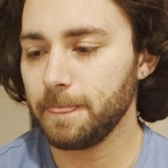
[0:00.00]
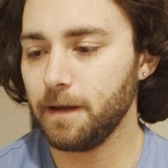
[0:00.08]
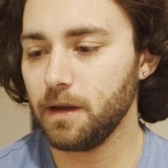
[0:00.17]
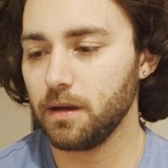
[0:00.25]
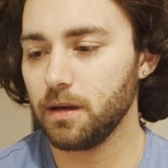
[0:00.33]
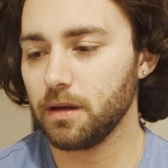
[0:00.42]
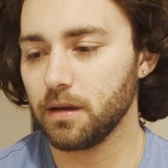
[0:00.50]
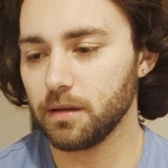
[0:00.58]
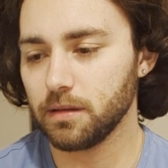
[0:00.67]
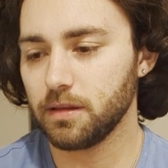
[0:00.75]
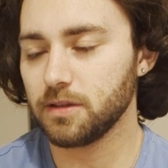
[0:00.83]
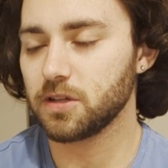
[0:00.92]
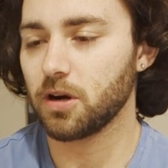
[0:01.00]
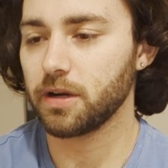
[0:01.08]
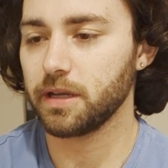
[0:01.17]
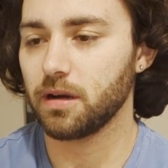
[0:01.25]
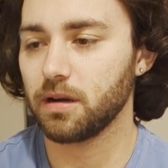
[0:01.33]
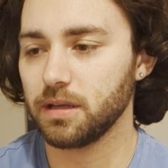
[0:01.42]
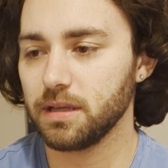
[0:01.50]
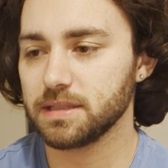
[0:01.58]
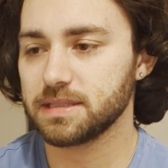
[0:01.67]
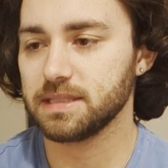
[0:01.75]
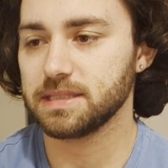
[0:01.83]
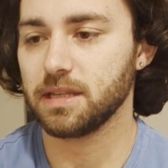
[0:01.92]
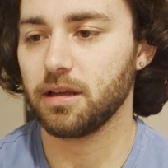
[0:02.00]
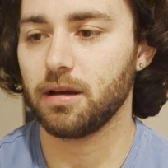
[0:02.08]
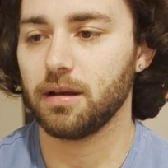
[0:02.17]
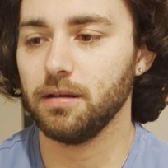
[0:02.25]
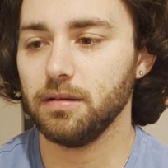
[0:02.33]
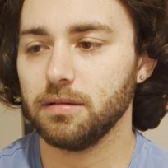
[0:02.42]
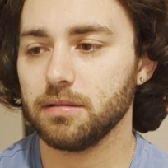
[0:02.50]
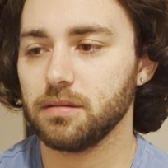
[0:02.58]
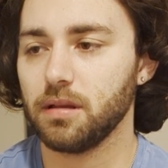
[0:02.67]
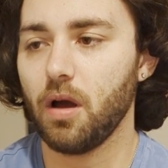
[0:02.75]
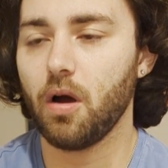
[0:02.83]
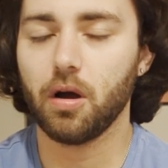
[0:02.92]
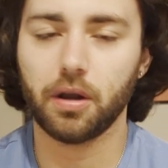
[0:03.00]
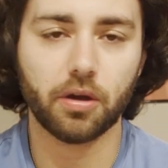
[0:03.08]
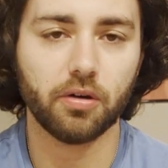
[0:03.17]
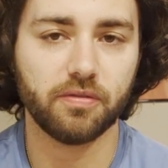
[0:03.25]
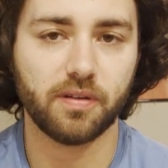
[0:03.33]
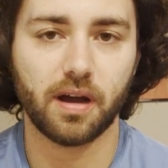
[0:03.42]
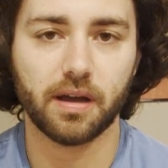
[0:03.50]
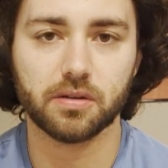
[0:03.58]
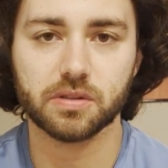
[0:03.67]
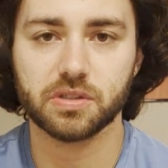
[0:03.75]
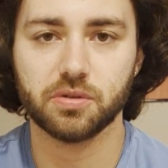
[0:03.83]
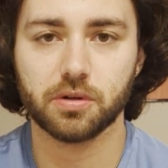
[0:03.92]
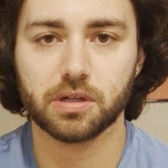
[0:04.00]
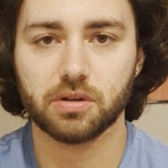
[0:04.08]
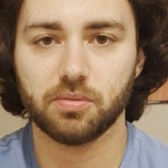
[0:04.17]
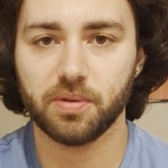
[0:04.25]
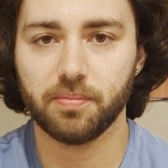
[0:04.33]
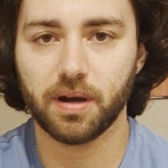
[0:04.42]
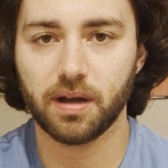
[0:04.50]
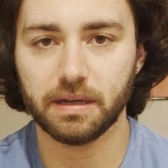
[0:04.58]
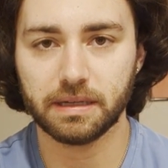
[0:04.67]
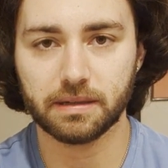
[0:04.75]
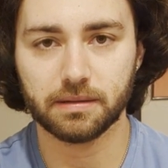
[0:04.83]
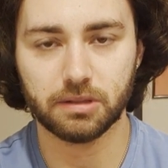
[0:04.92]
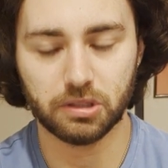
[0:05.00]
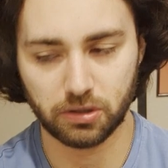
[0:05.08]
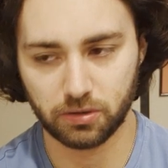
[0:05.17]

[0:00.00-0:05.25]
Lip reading: the target audience is not audiophiles who are going to be buying,